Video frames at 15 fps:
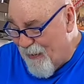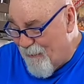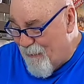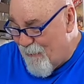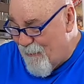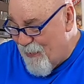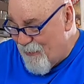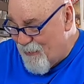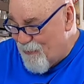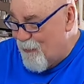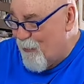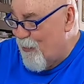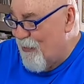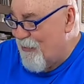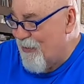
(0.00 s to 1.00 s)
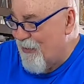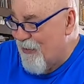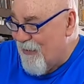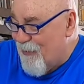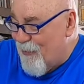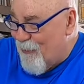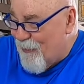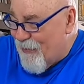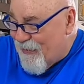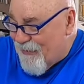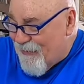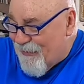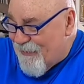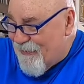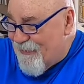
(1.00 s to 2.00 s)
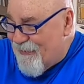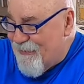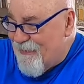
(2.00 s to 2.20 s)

My mouth's watering already.